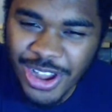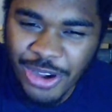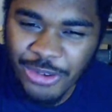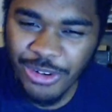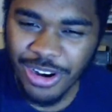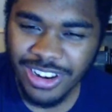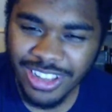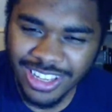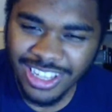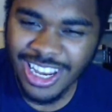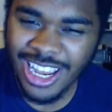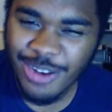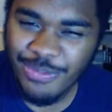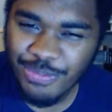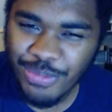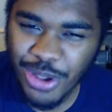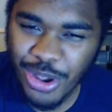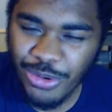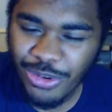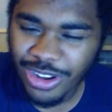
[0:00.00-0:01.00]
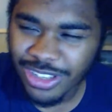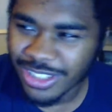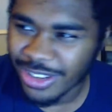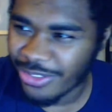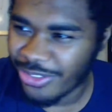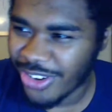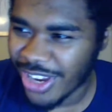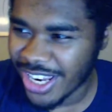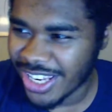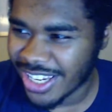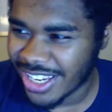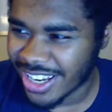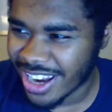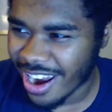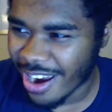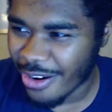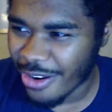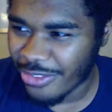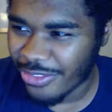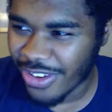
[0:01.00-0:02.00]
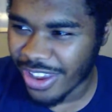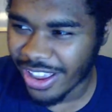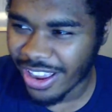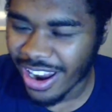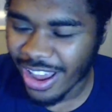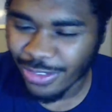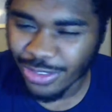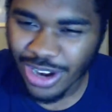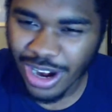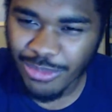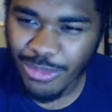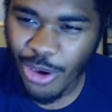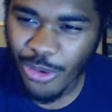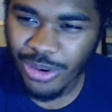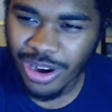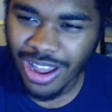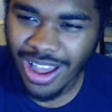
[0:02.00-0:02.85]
when Kid Buu was defeated and everything, and after that moment,